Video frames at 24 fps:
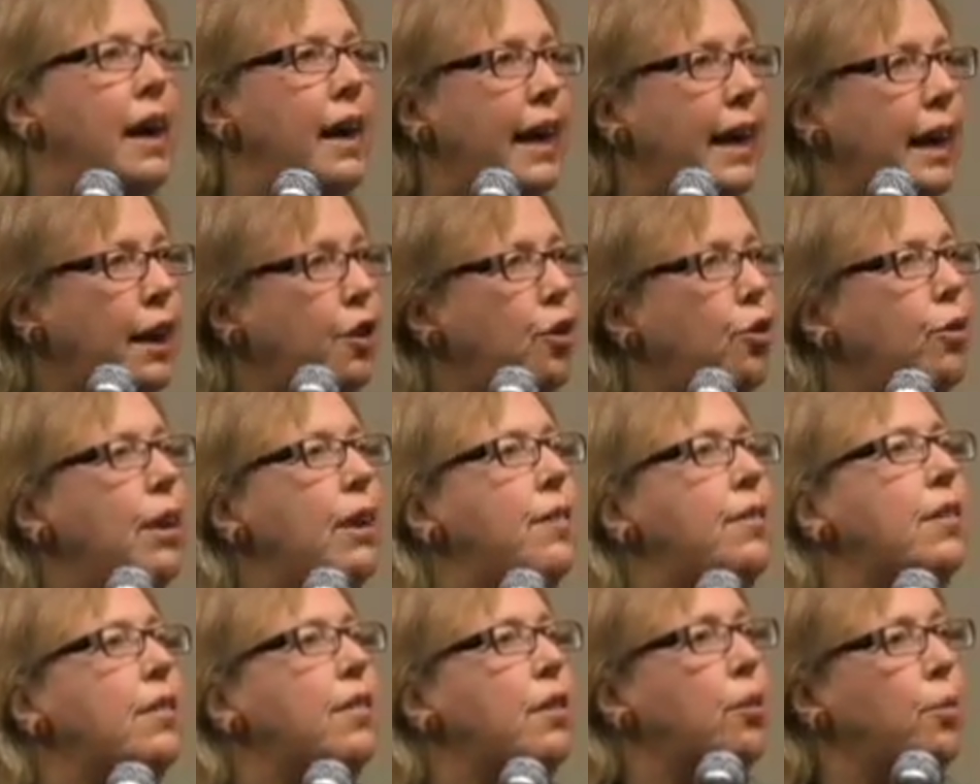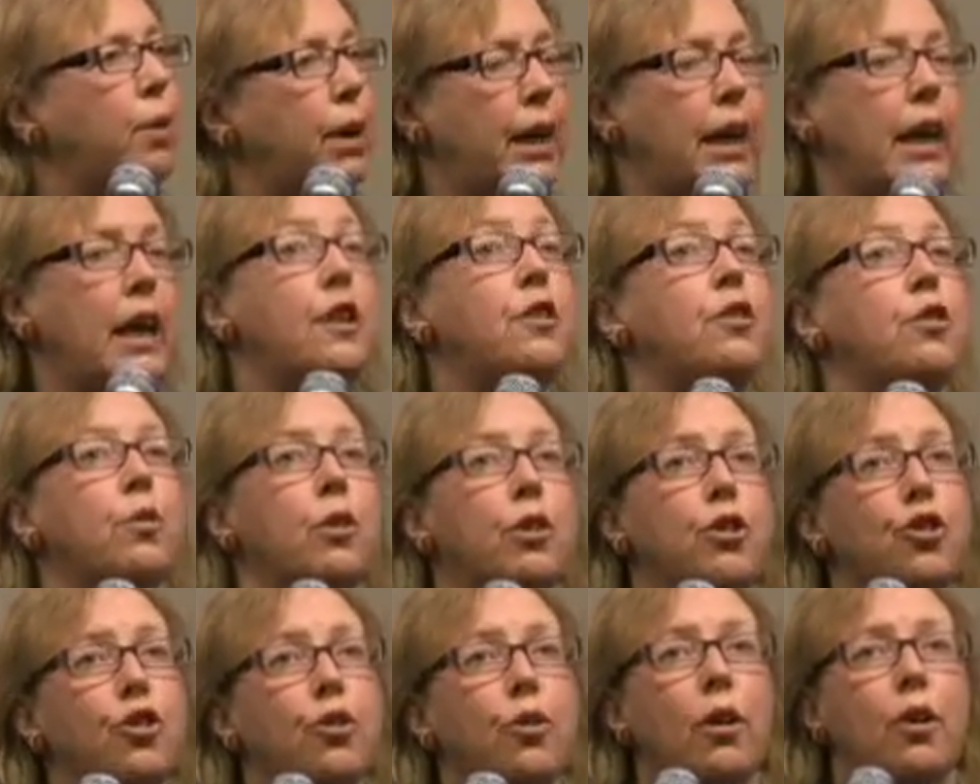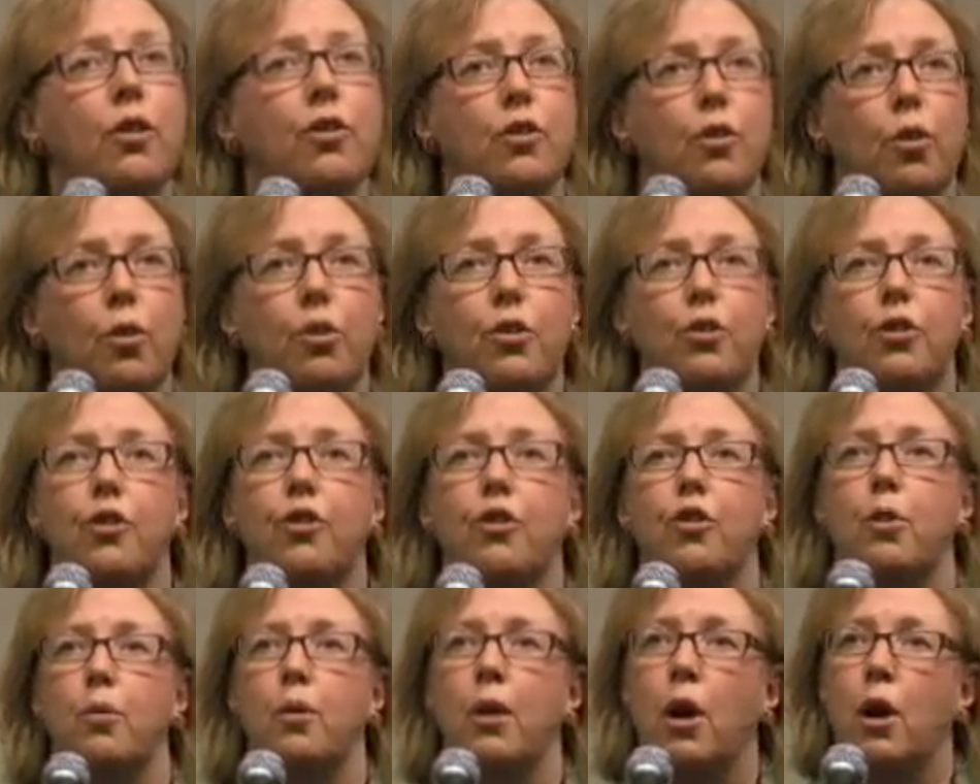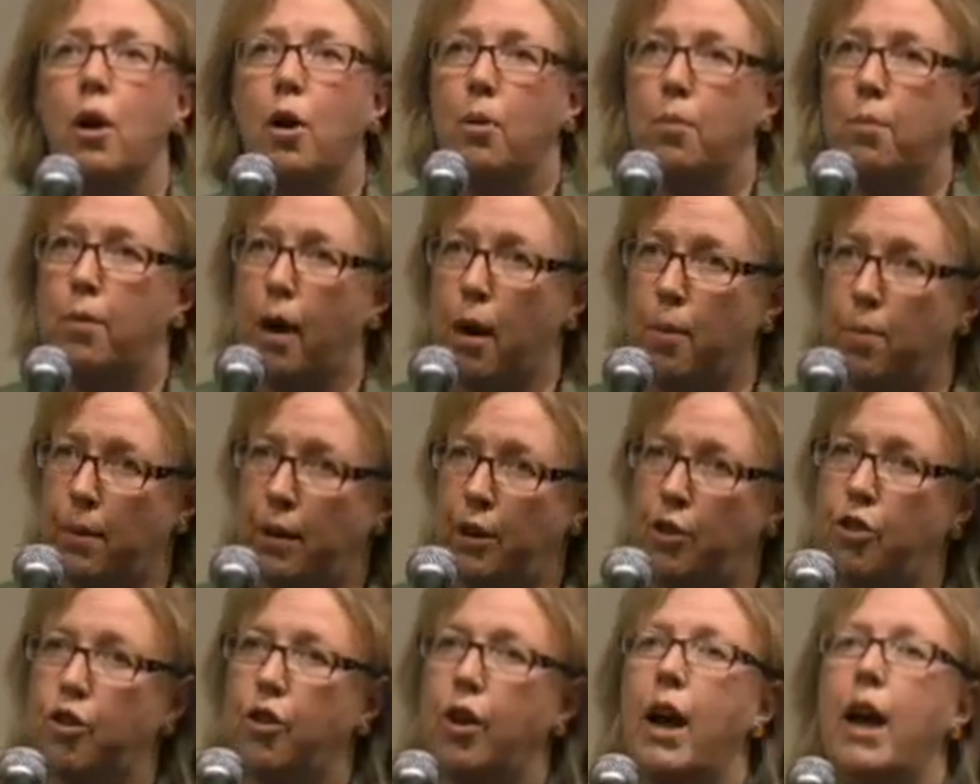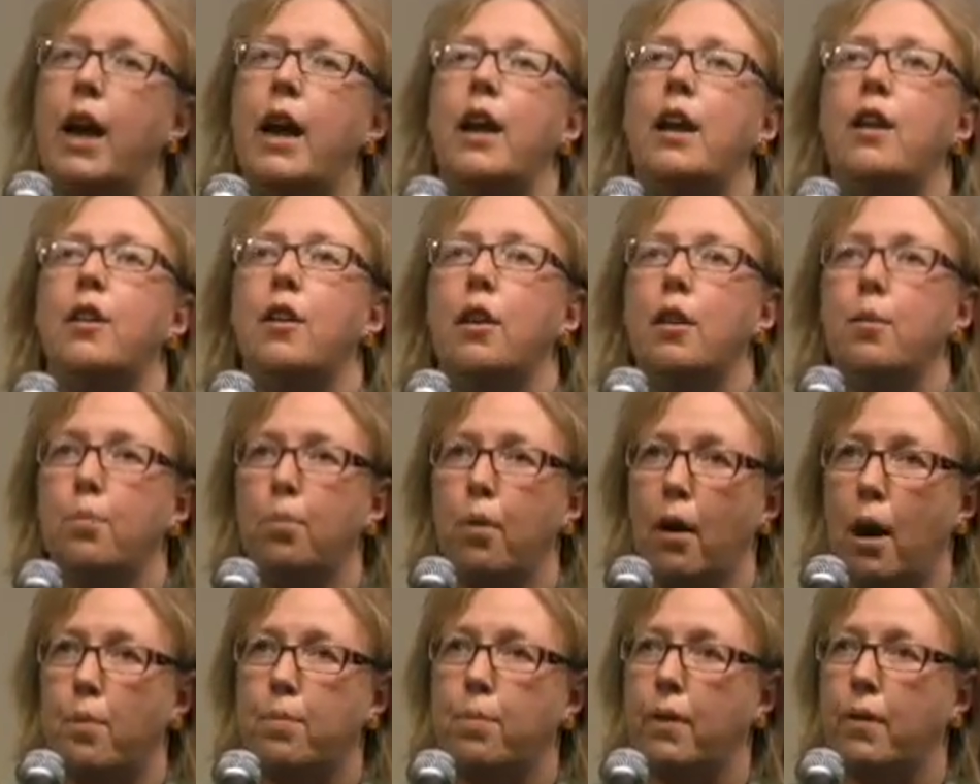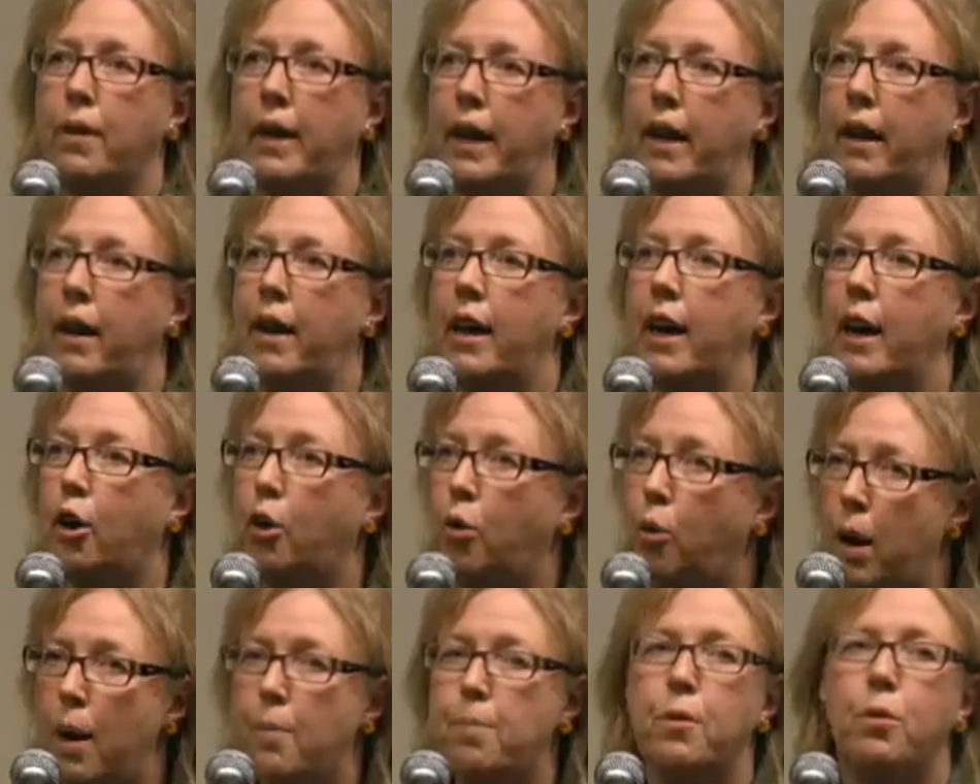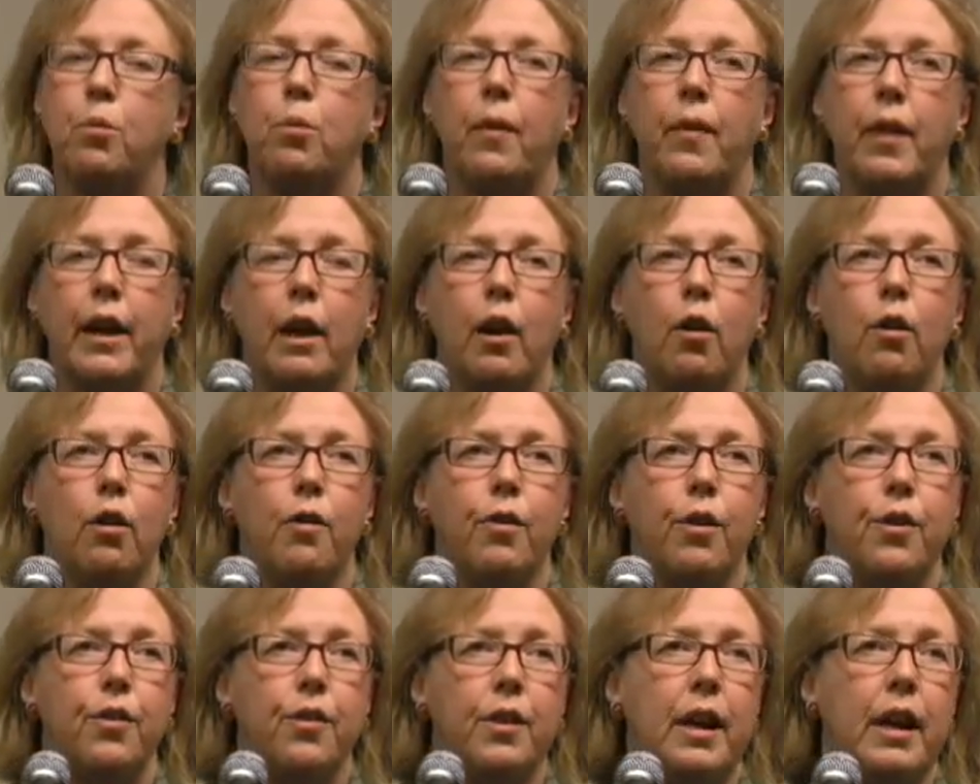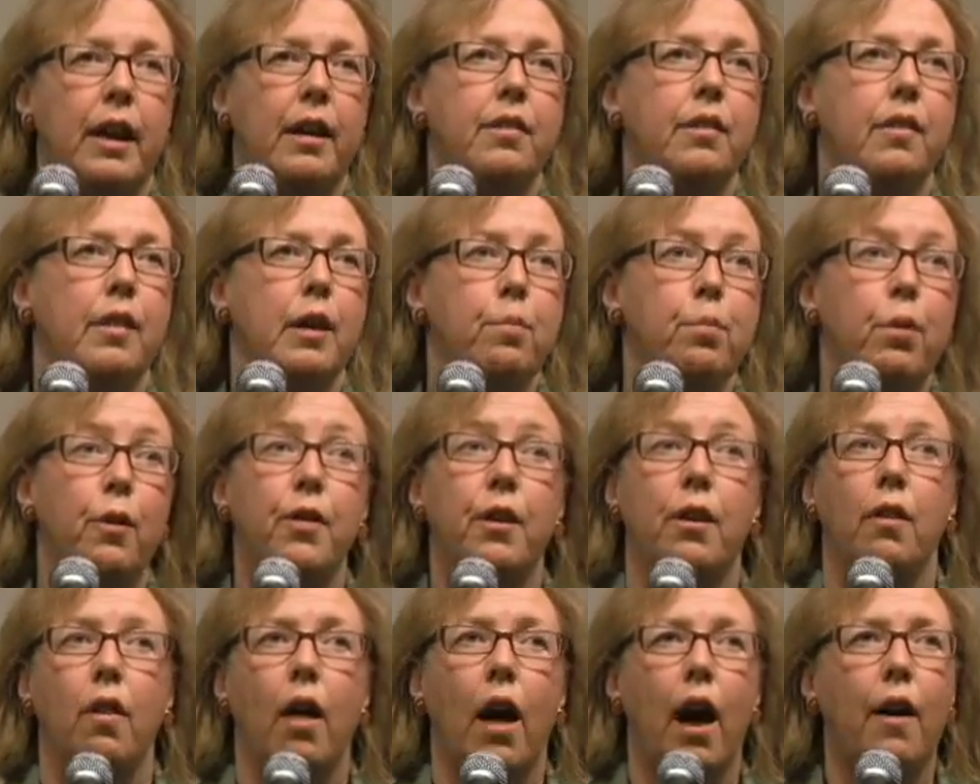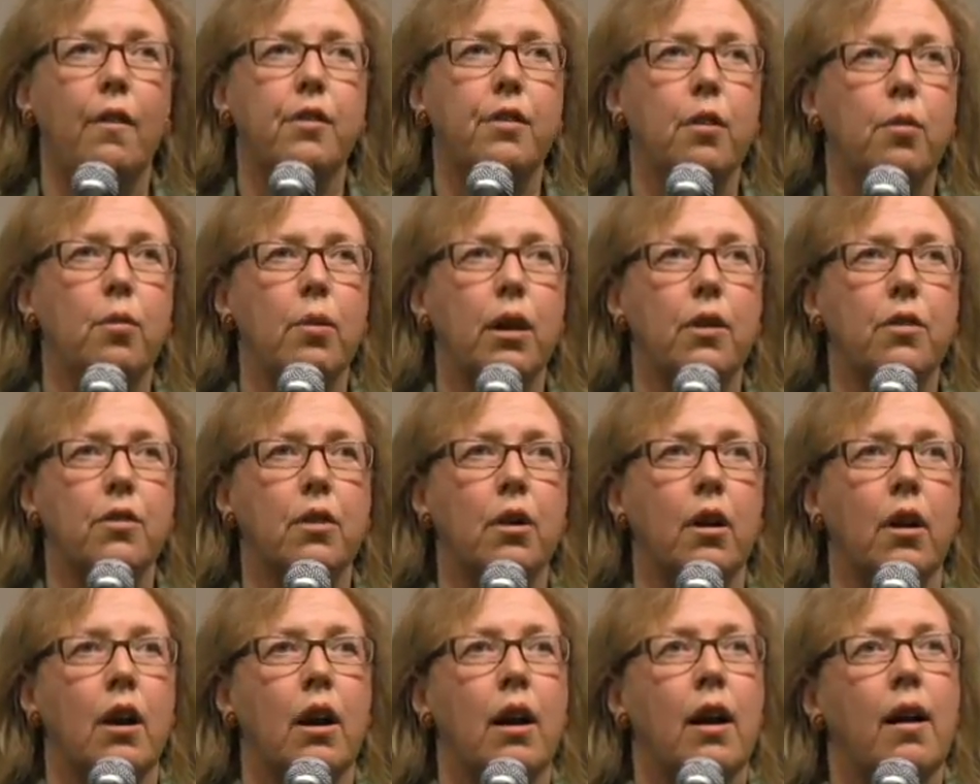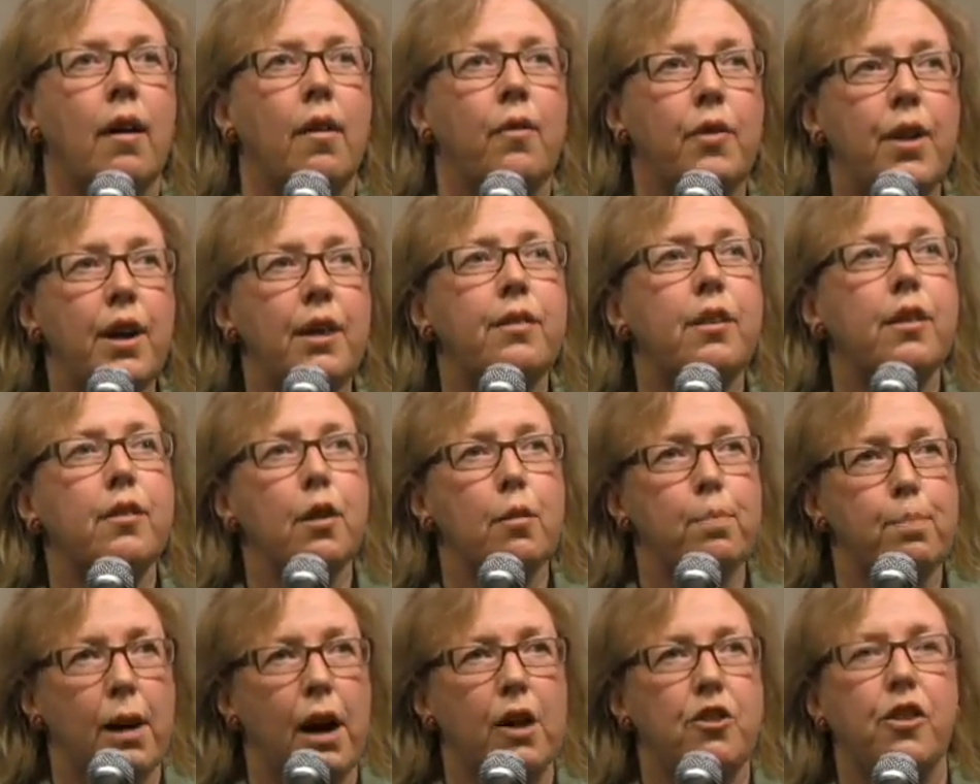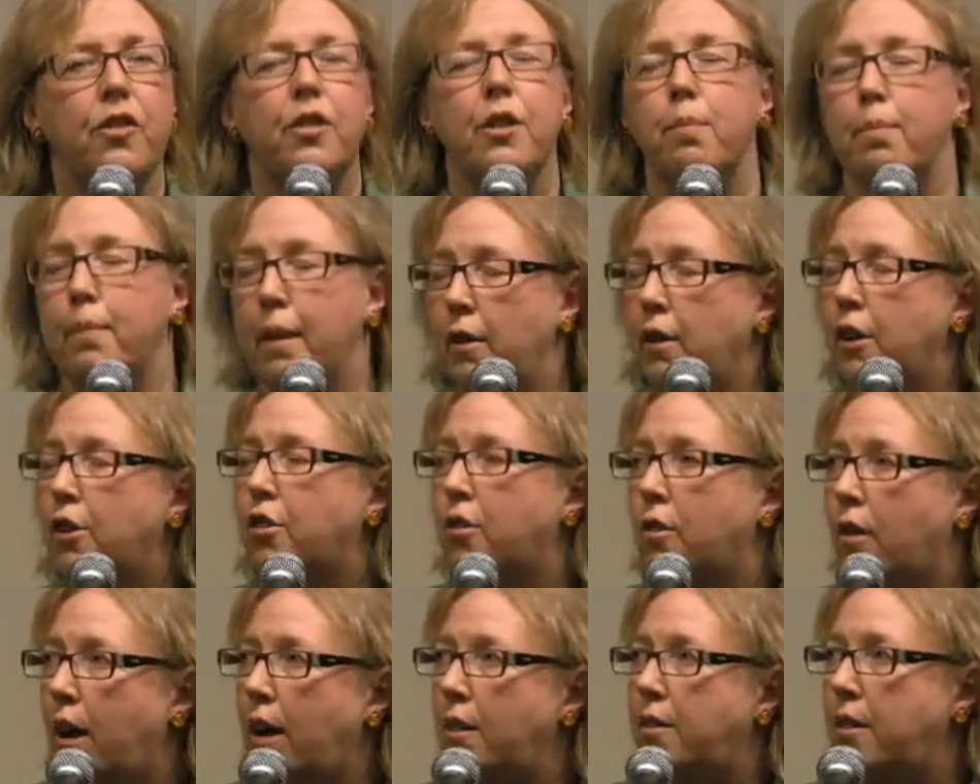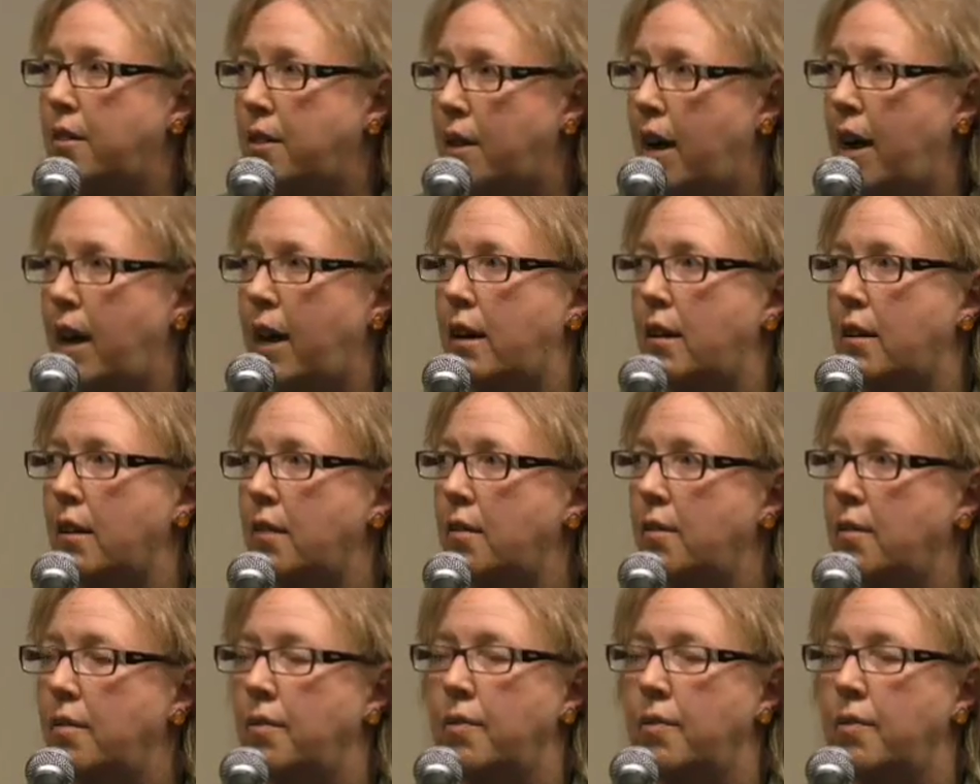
increases that we need to ensure our soldiers are properly trained and properly equipped when they go overseas and they put their lives at risk. This is a budget that militarizes Canada.